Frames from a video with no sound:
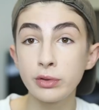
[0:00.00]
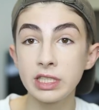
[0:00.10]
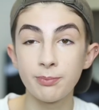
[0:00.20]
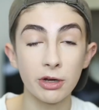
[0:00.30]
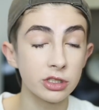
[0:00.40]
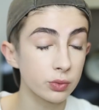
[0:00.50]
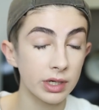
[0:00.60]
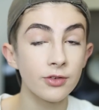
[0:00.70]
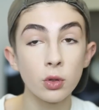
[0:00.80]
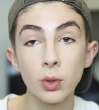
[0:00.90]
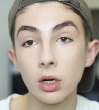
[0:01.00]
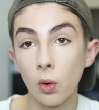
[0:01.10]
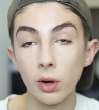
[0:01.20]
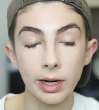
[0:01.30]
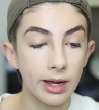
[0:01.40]
Beauty sponge, whatever you want to
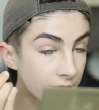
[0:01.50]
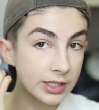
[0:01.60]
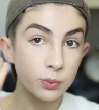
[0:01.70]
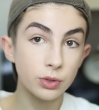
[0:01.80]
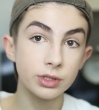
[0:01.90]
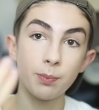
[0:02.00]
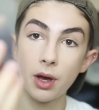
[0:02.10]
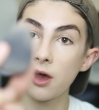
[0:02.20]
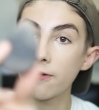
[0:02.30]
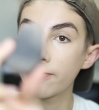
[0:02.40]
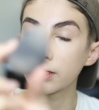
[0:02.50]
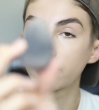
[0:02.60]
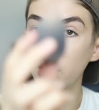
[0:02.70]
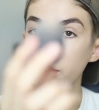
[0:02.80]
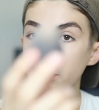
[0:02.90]
call it. This one's perfect
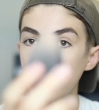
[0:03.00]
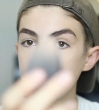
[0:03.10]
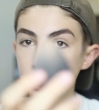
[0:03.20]
for under eye